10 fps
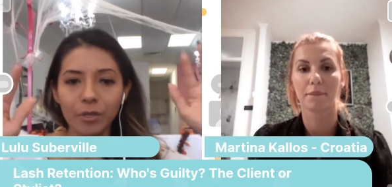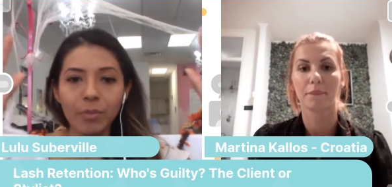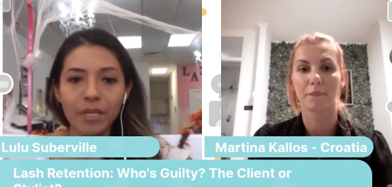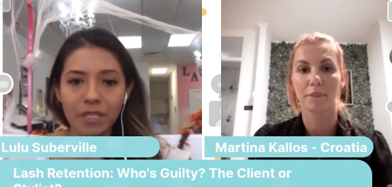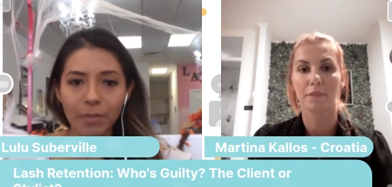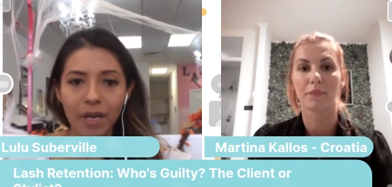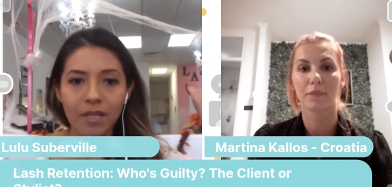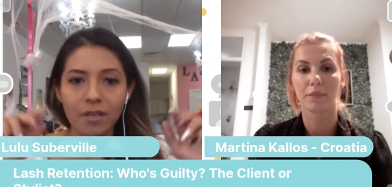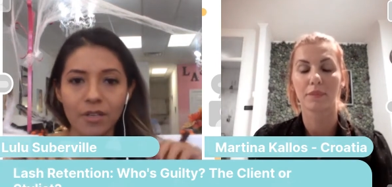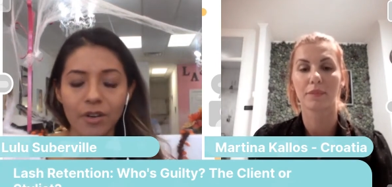Speaker 1: a little bit
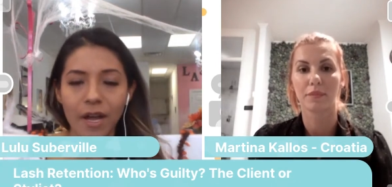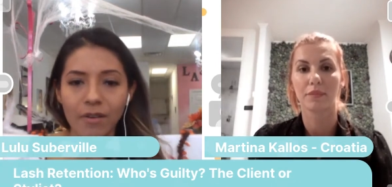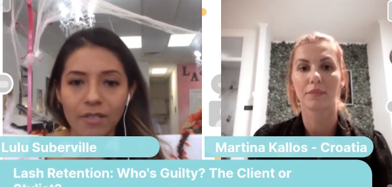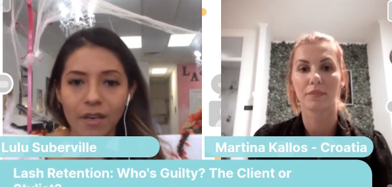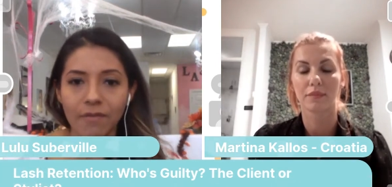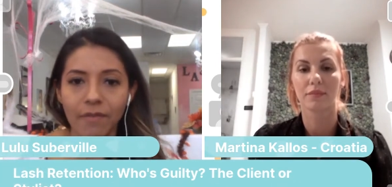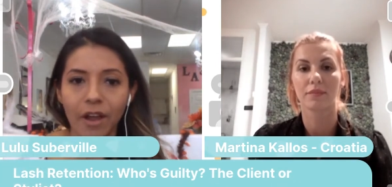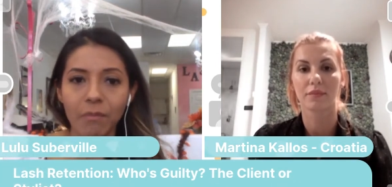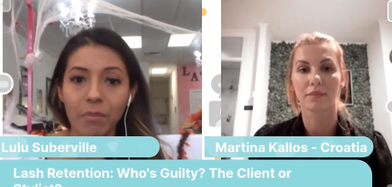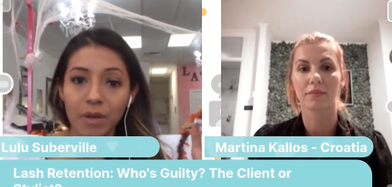depends on your outside
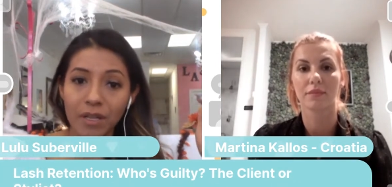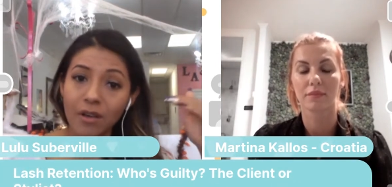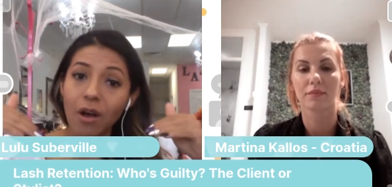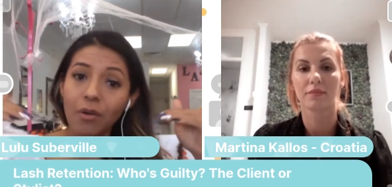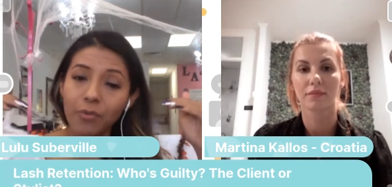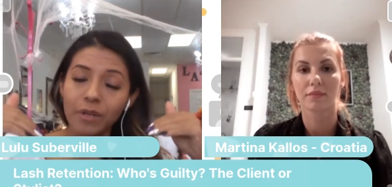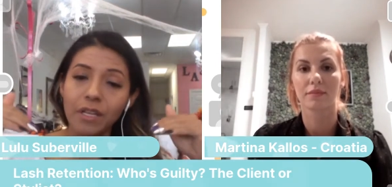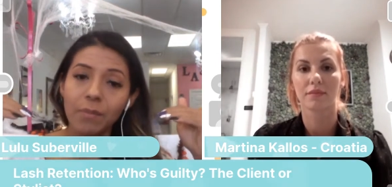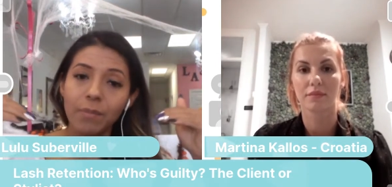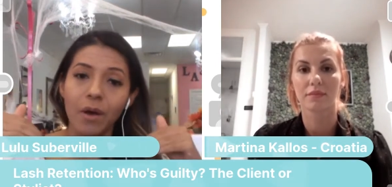environment, but it's all
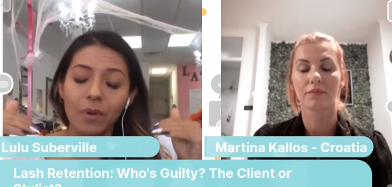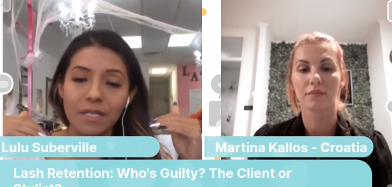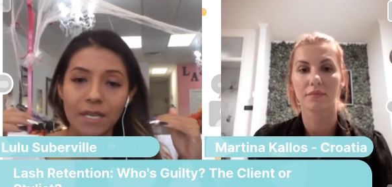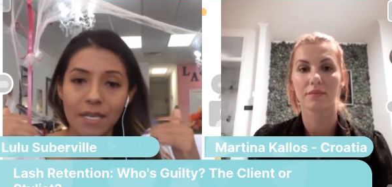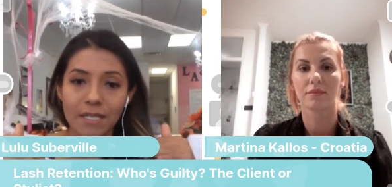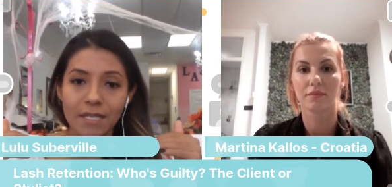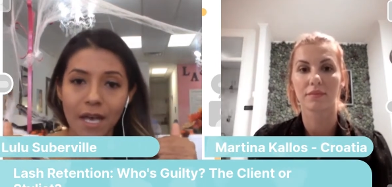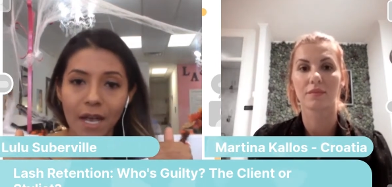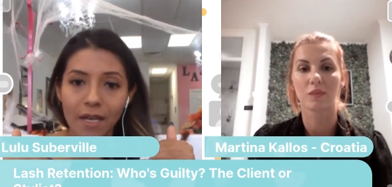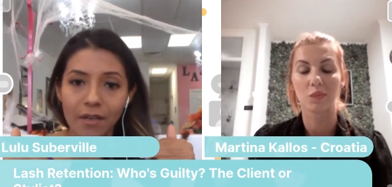really about what's
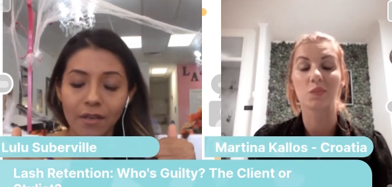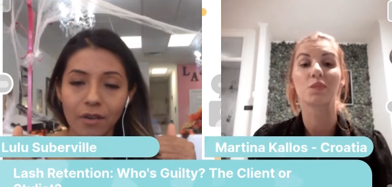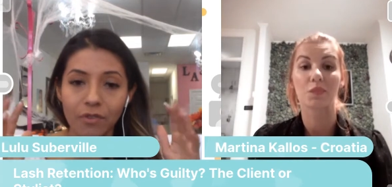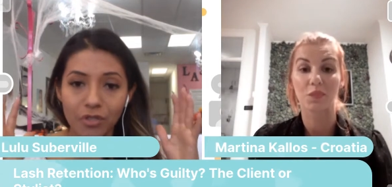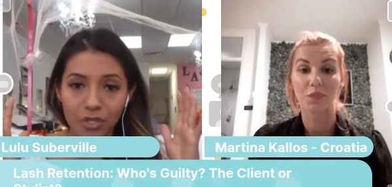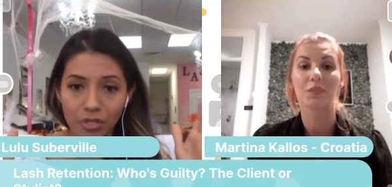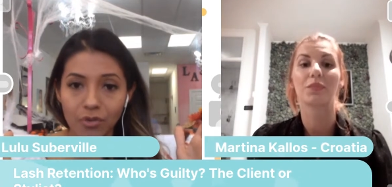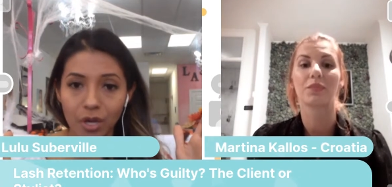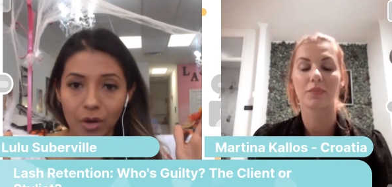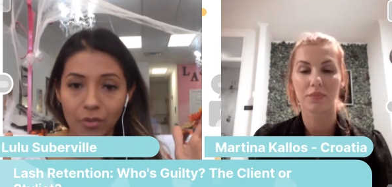inside of your
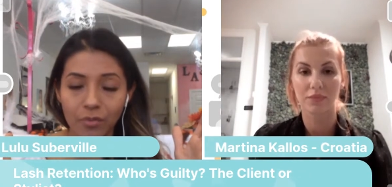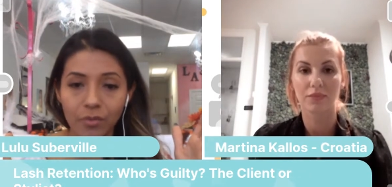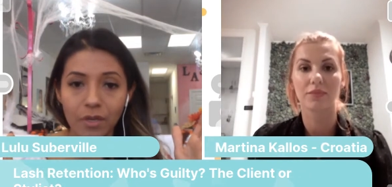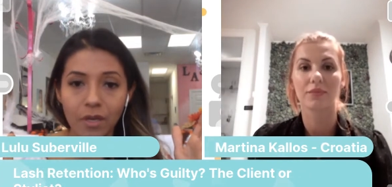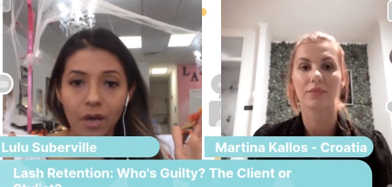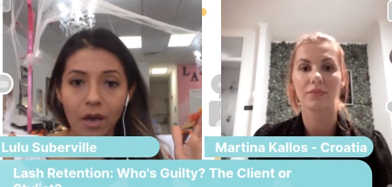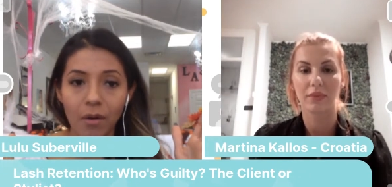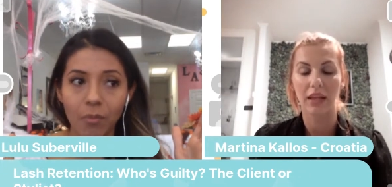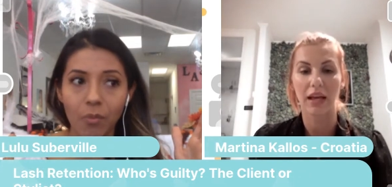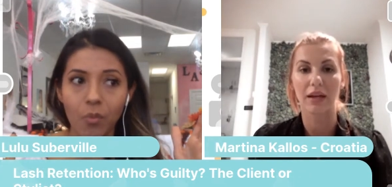studio.
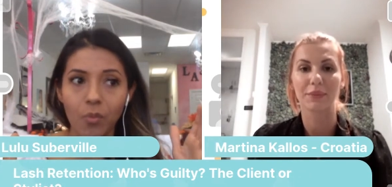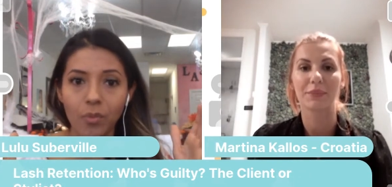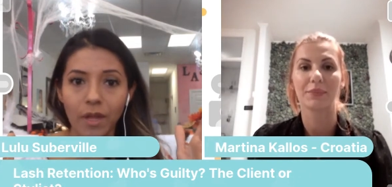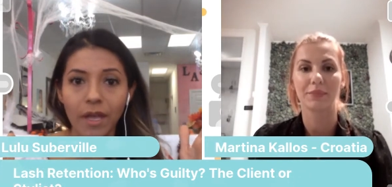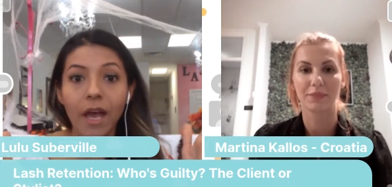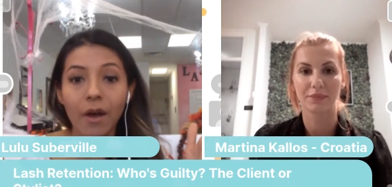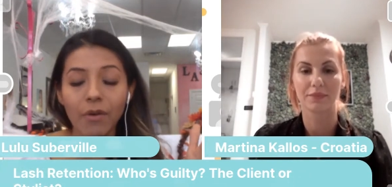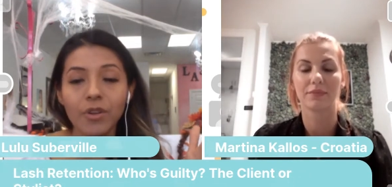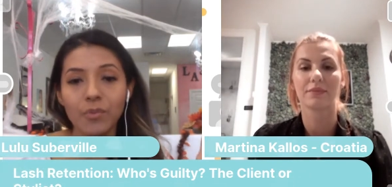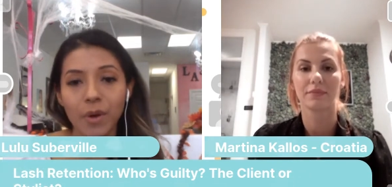
Speaker 2: Yeah.
Speaker 1: Like,
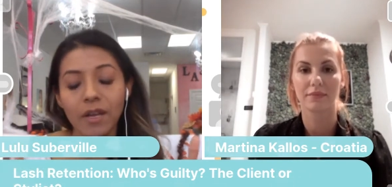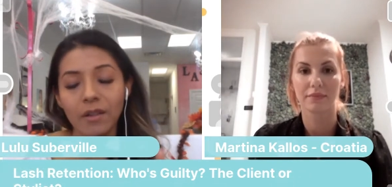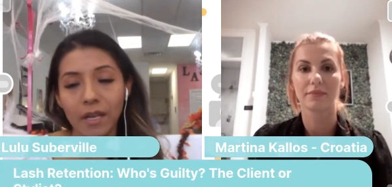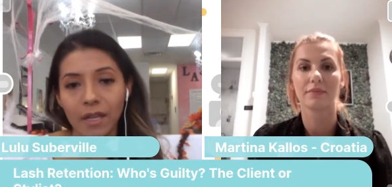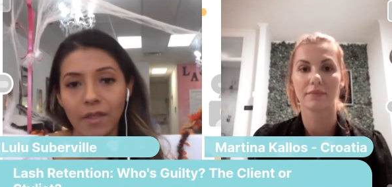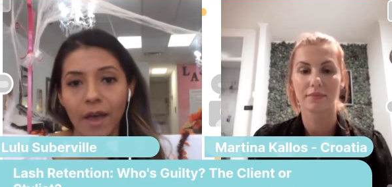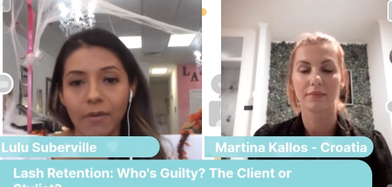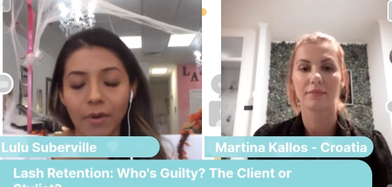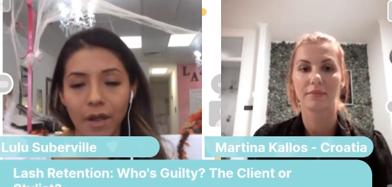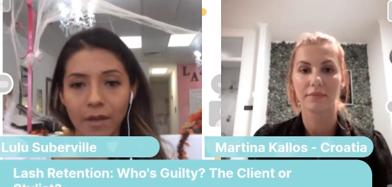how are you regulating
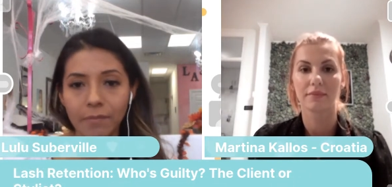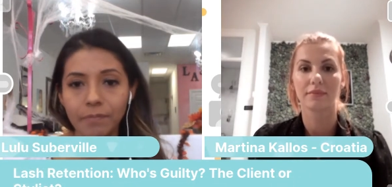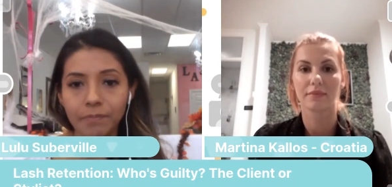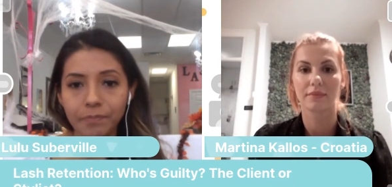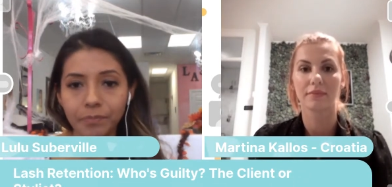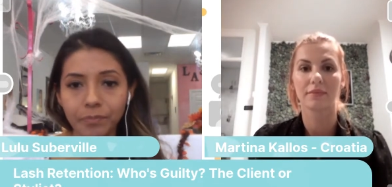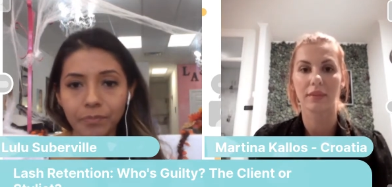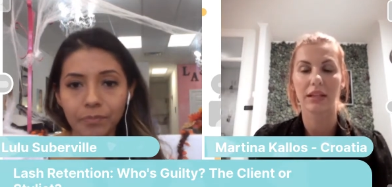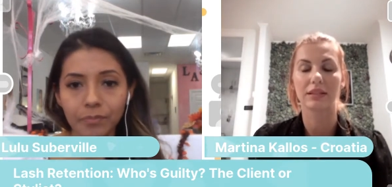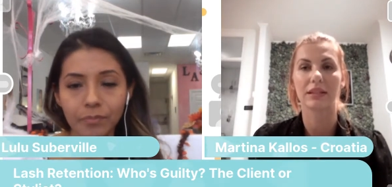that, right?
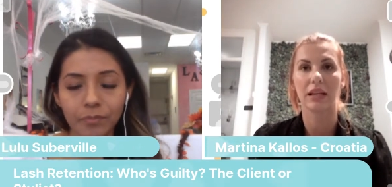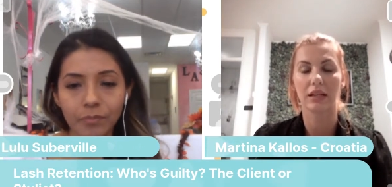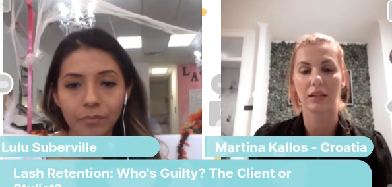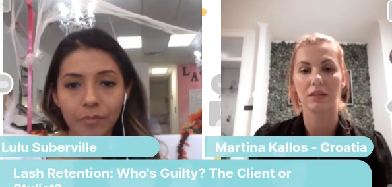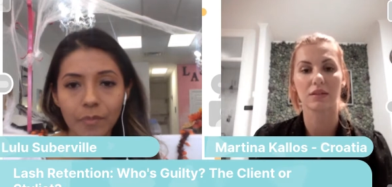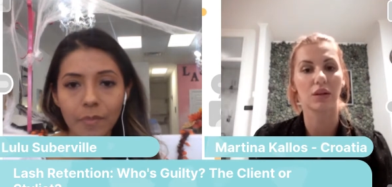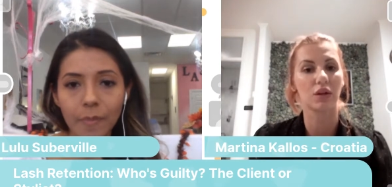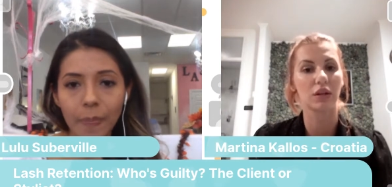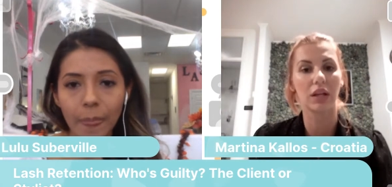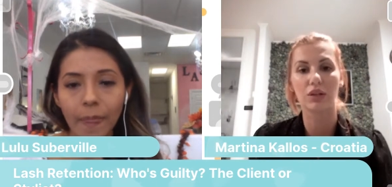
Speaker 2: Exactly. So
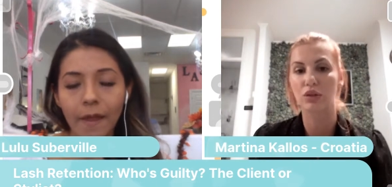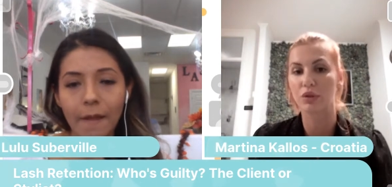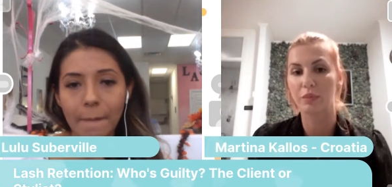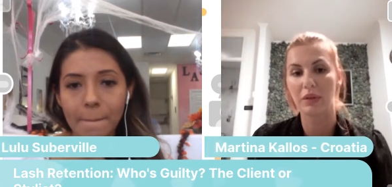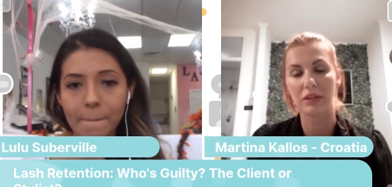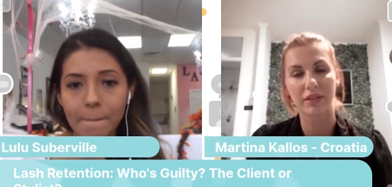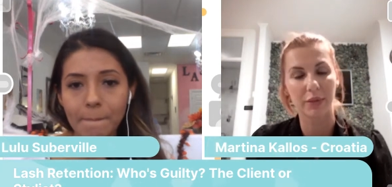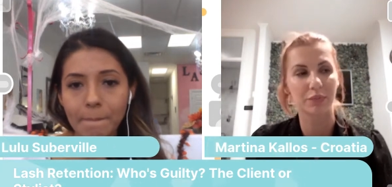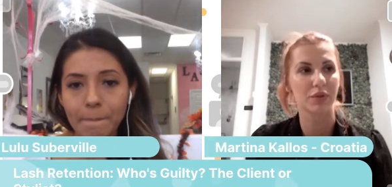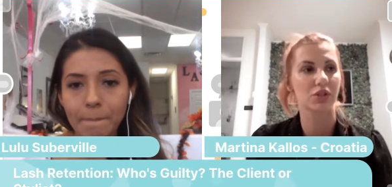it could be
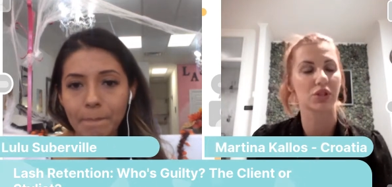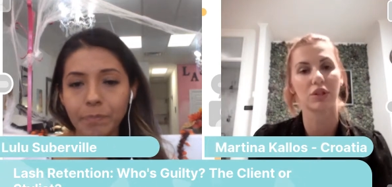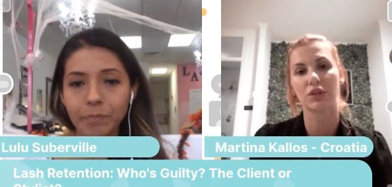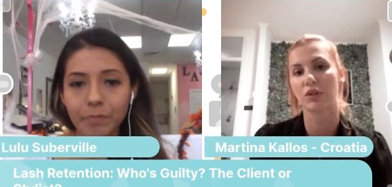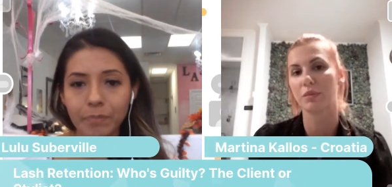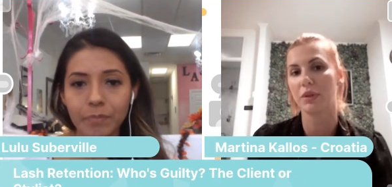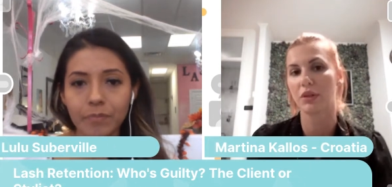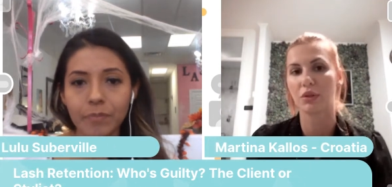temperature, it could be